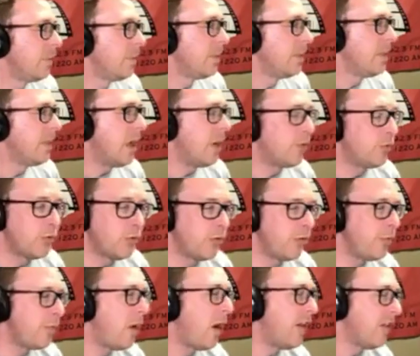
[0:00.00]
I was
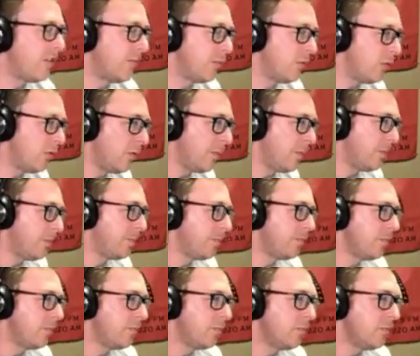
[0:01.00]
responsible.
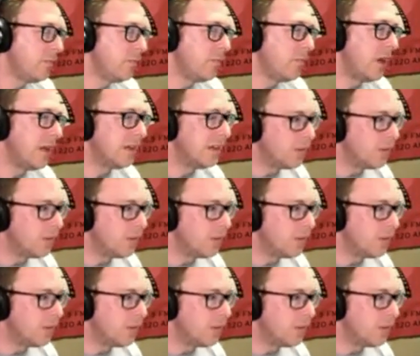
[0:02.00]
I did